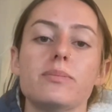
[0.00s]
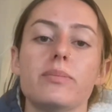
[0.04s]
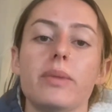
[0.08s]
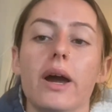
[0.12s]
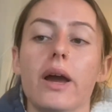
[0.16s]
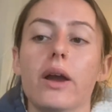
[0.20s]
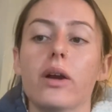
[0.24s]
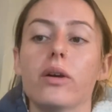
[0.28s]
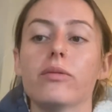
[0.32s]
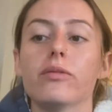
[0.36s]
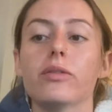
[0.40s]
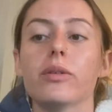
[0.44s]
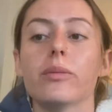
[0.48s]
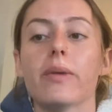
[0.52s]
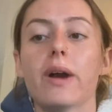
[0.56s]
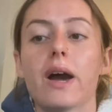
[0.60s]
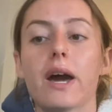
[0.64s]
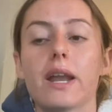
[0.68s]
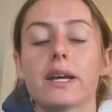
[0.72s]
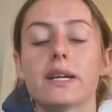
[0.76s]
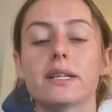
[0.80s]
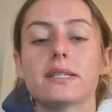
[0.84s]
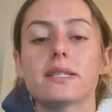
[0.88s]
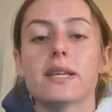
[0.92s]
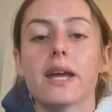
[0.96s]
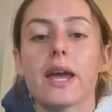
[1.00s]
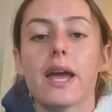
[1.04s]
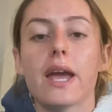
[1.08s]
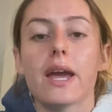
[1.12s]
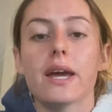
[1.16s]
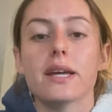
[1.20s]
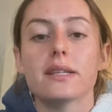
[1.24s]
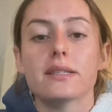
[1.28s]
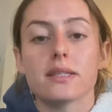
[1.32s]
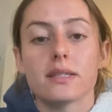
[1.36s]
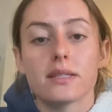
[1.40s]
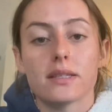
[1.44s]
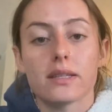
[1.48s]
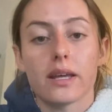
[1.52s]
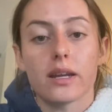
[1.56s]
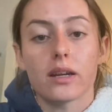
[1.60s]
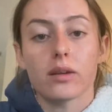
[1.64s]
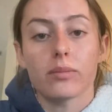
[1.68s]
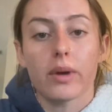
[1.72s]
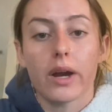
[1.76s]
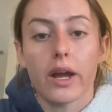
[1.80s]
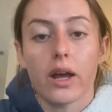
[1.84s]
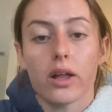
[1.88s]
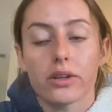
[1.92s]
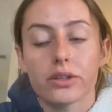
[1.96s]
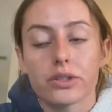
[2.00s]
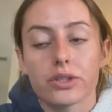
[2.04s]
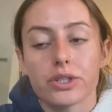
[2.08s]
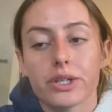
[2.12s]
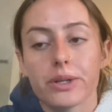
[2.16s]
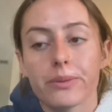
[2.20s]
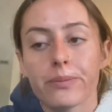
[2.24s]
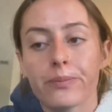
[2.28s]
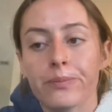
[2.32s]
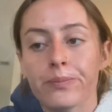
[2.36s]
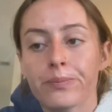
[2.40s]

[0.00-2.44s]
bioinformatics, and synthetic biology.